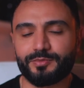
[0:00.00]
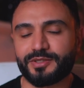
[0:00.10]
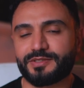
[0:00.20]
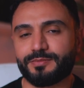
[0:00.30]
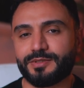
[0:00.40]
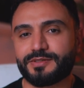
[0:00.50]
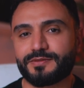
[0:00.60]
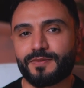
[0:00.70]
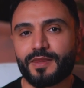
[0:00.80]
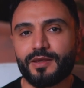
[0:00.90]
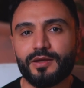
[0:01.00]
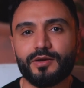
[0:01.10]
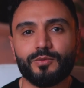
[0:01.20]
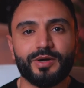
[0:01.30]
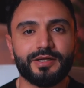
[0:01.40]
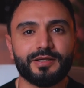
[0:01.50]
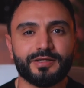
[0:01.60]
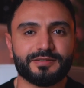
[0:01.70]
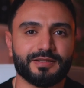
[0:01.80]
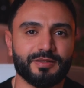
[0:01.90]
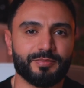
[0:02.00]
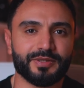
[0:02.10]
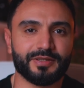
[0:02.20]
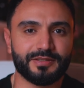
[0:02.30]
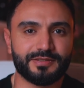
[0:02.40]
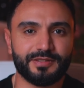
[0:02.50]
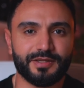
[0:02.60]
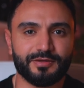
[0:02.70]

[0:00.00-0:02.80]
principles. One is the dependency